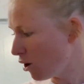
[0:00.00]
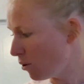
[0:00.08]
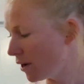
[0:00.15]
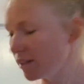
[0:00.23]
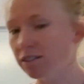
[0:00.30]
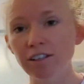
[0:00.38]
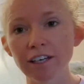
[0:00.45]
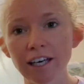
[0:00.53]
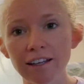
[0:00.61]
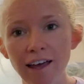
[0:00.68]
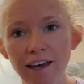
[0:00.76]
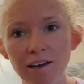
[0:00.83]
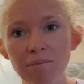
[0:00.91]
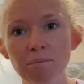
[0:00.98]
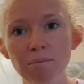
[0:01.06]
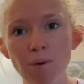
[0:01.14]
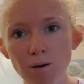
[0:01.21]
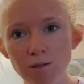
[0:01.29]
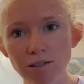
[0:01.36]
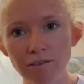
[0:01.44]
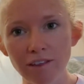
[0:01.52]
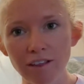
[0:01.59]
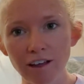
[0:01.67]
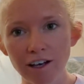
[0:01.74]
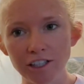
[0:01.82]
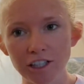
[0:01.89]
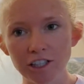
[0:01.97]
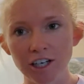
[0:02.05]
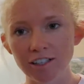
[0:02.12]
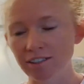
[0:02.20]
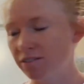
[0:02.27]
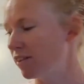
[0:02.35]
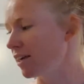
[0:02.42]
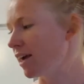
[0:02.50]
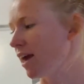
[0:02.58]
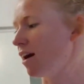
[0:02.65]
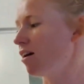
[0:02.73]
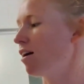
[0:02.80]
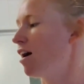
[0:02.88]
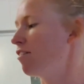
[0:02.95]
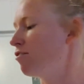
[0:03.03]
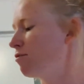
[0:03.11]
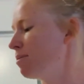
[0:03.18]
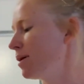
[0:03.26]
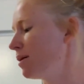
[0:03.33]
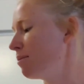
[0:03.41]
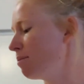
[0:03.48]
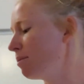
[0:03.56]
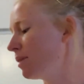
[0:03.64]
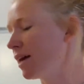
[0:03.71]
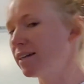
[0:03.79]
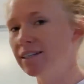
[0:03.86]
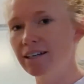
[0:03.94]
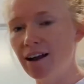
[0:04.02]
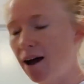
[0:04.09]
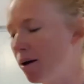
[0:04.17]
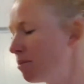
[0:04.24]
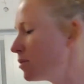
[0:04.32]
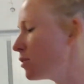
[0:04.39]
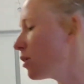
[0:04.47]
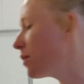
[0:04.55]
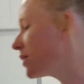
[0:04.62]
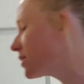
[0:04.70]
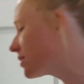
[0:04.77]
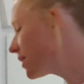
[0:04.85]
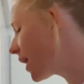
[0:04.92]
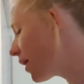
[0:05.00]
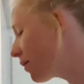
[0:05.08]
So it's looking like most of the larger chunks of the kale have been blended up. So it's